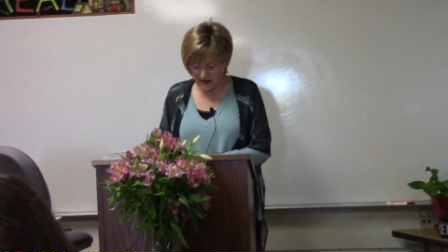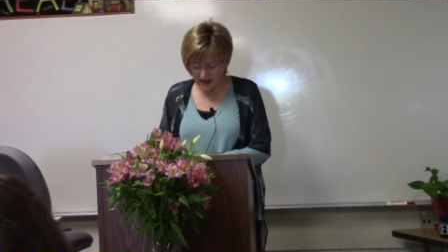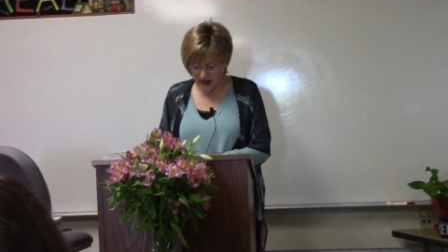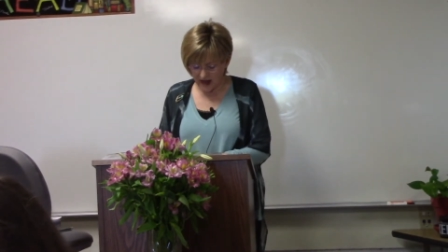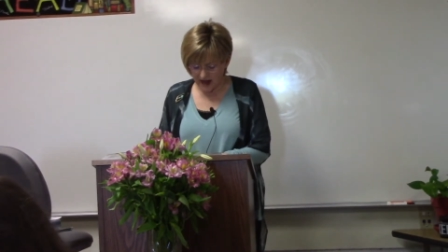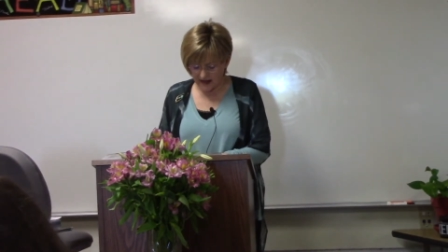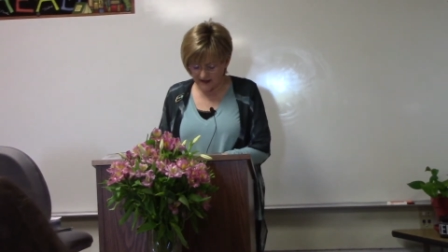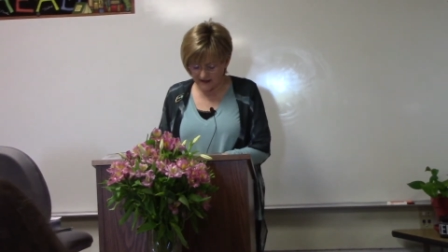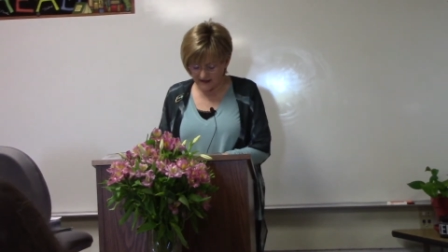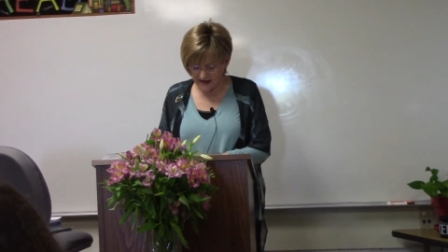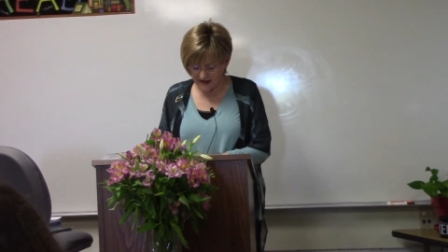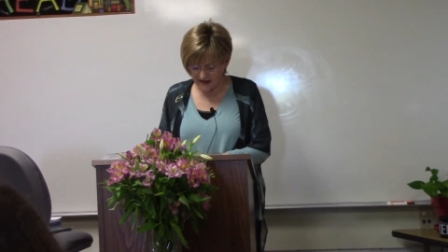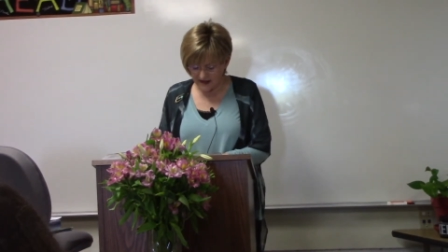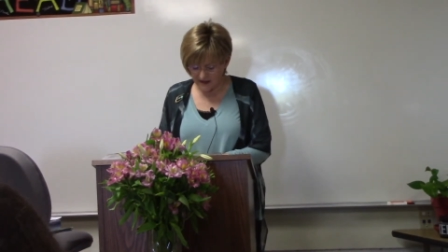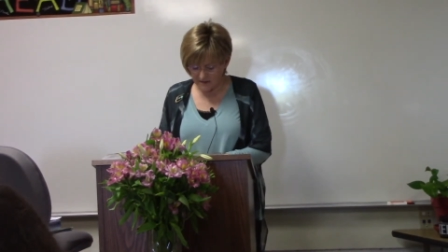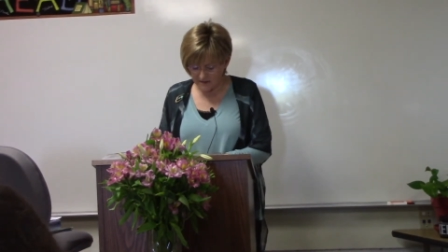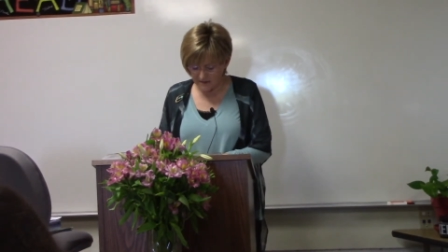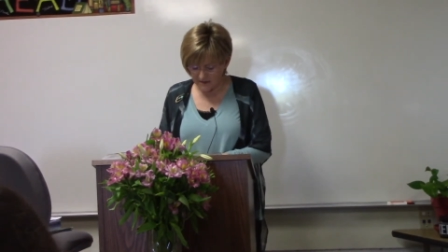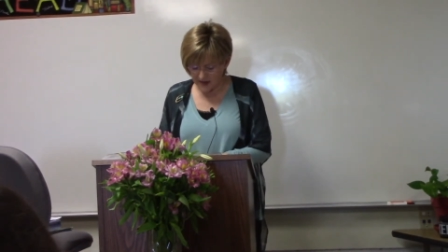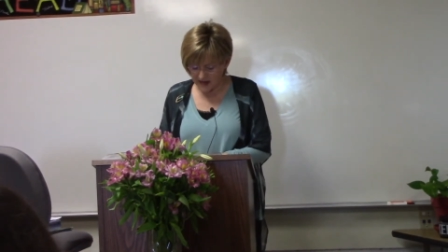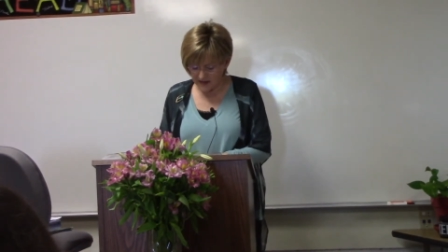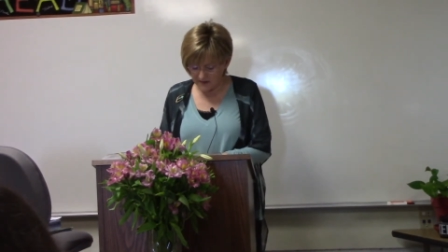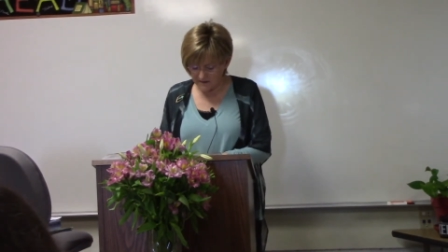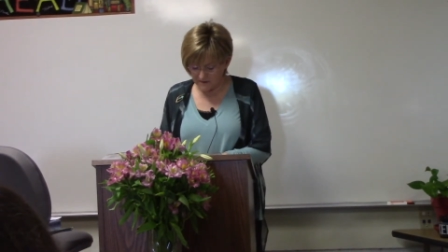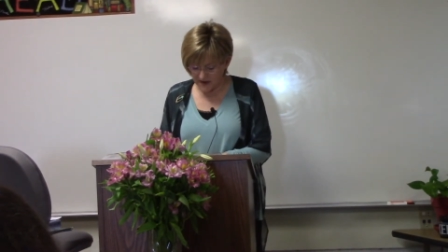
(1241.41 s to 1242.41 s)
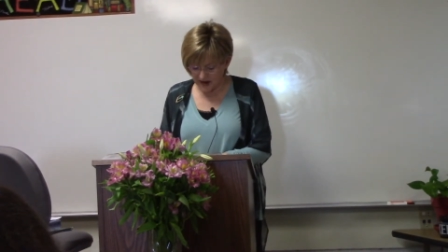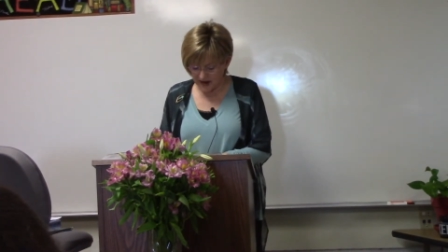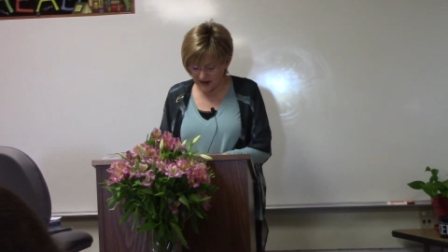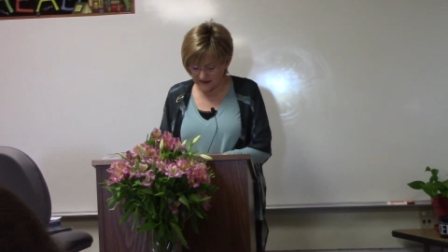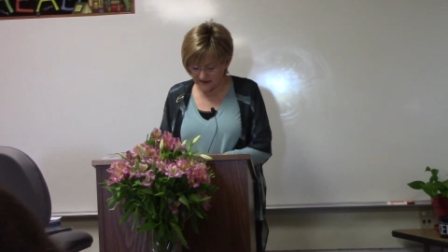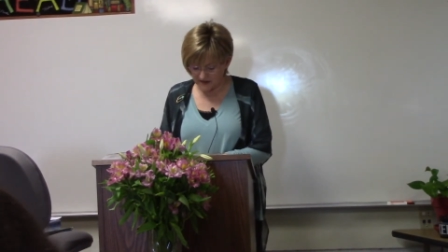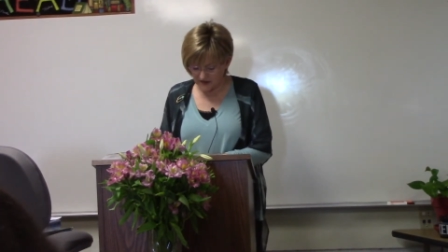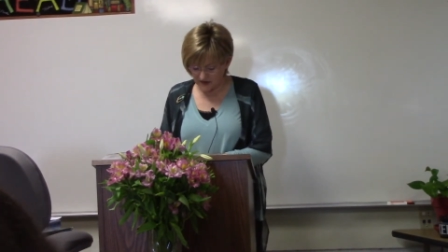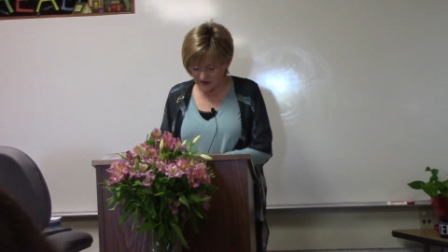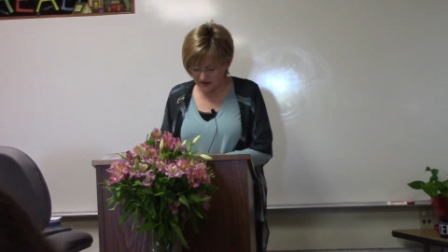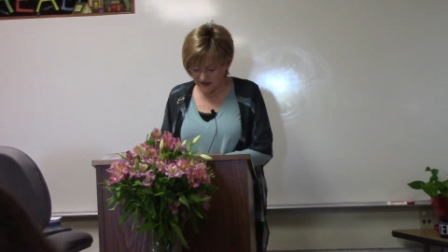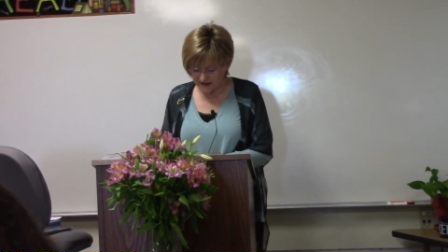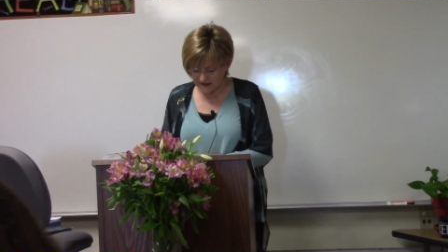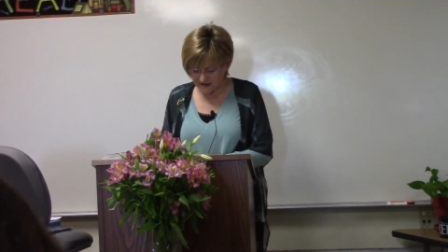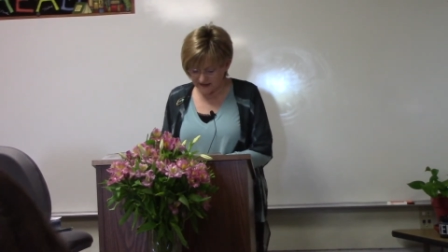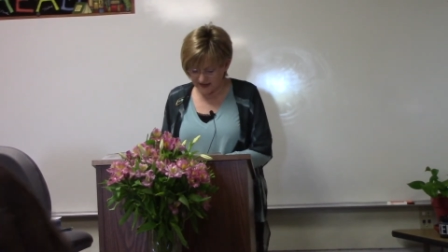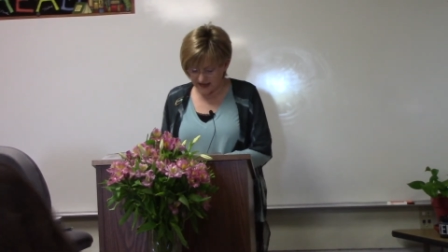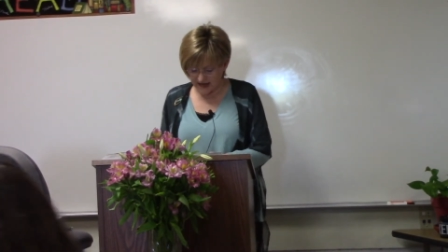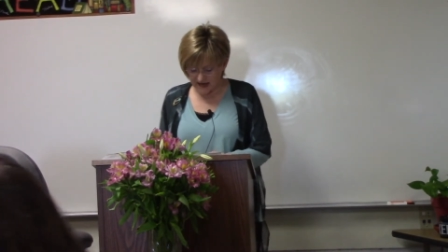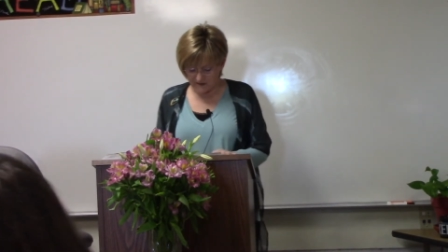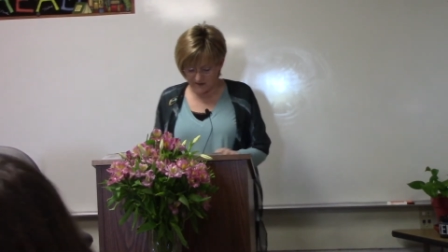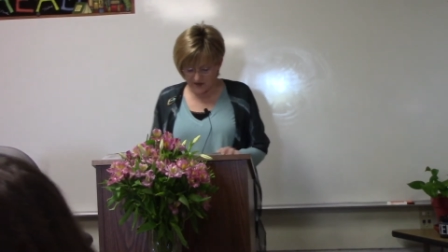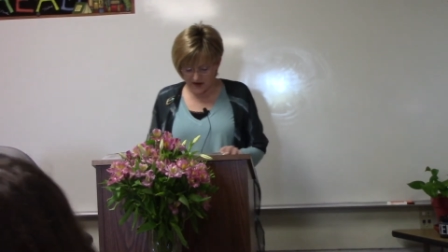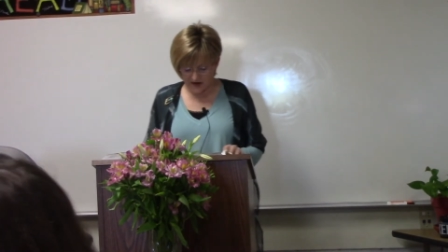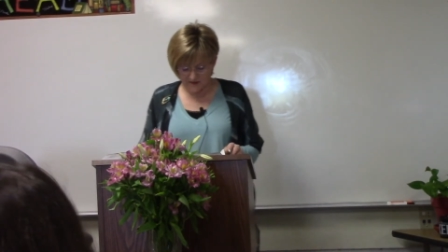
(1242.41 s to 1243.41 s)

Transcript: I think it meant master, his name,